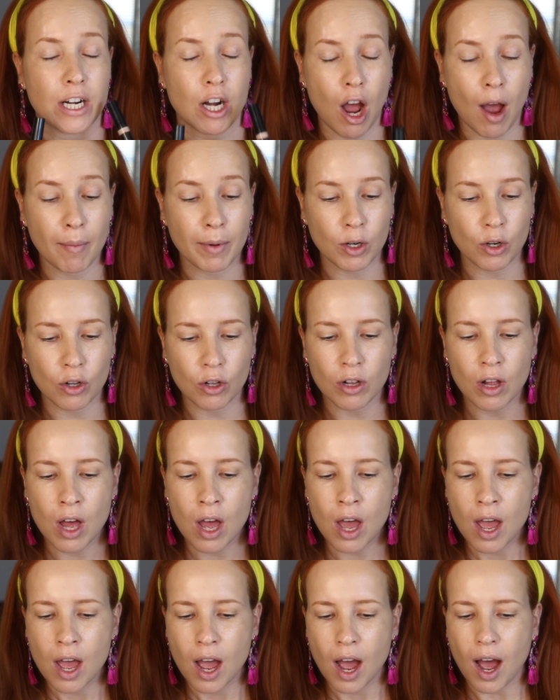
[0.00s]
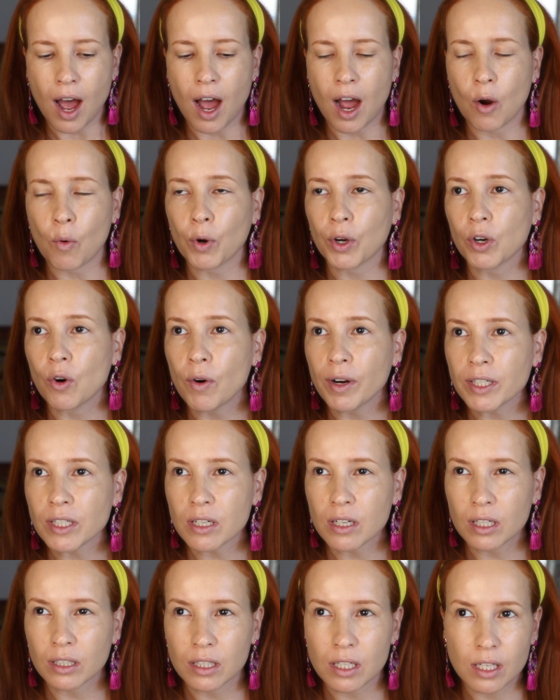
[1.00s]
phenomenal. We're going
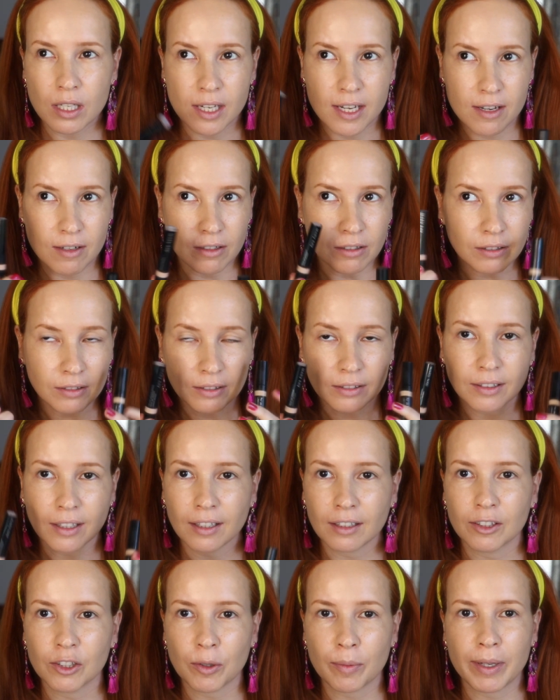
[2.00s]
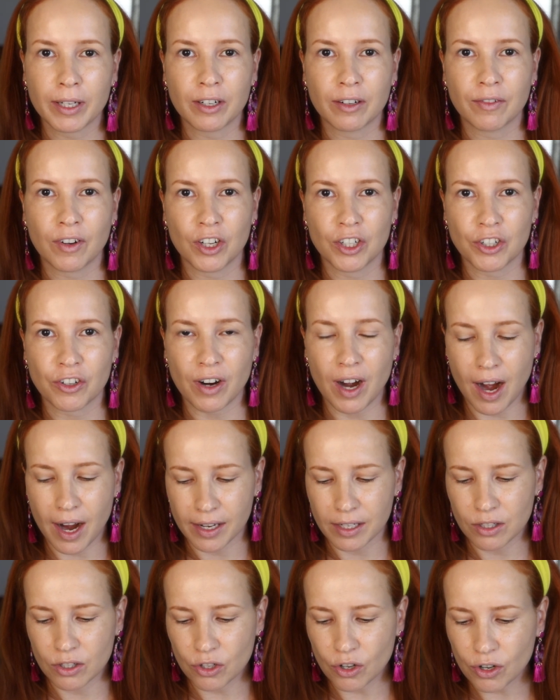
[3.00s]
to conceal a little bit of under
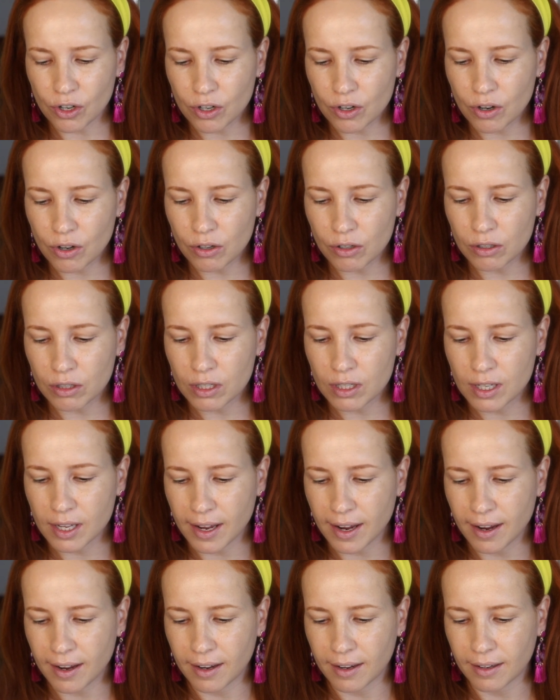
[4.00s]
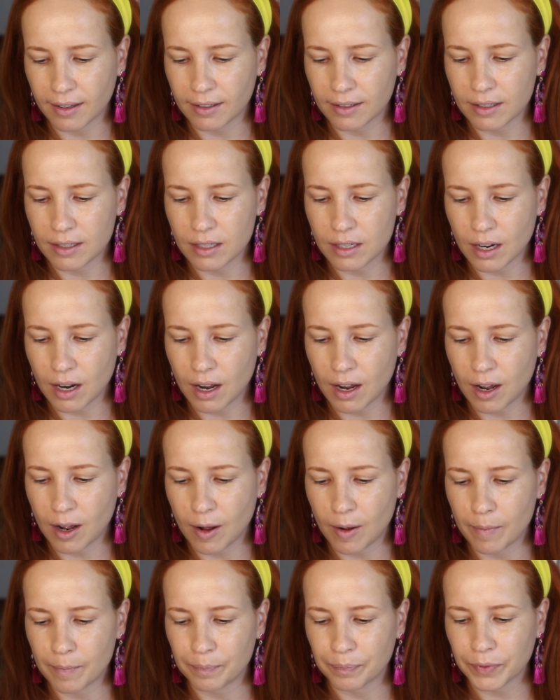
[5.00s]
eye circles and
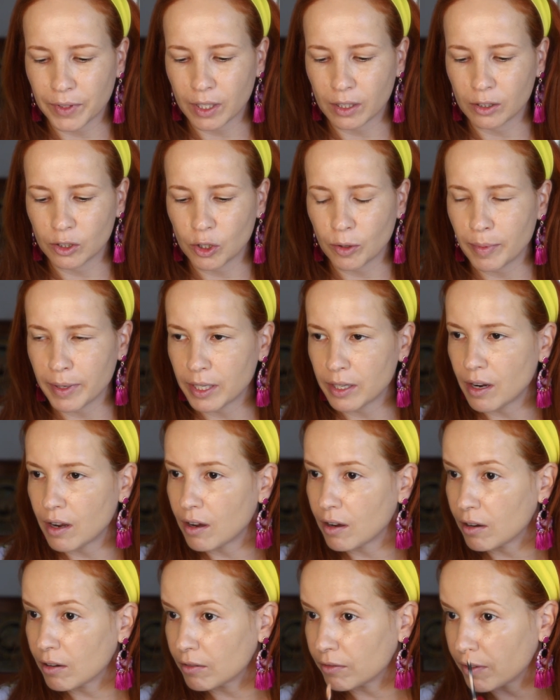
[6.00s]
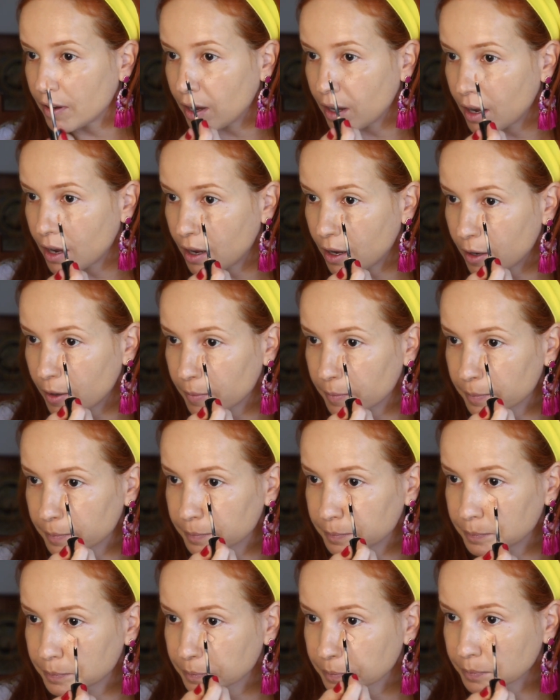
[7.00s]
a little bit
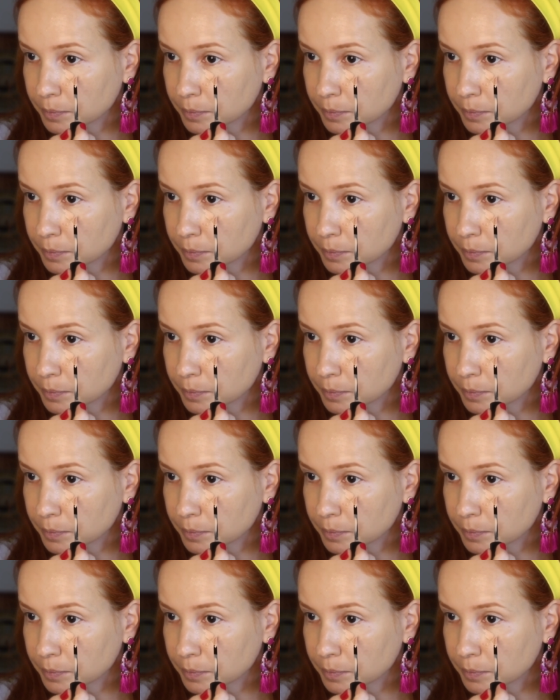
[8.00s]
of